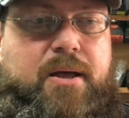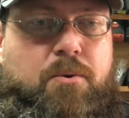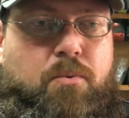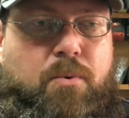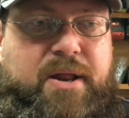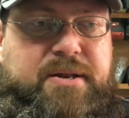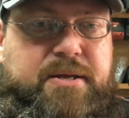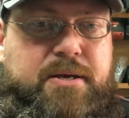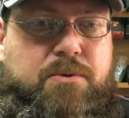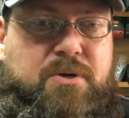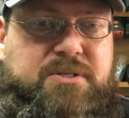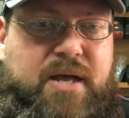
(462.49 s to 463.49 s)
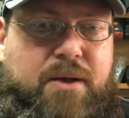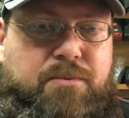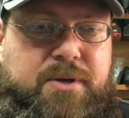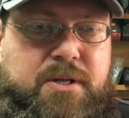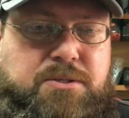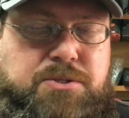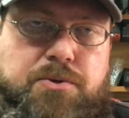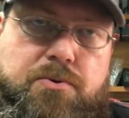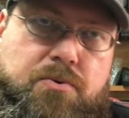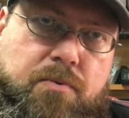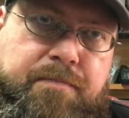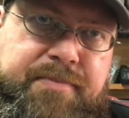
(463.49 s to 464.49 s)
What I did was I went to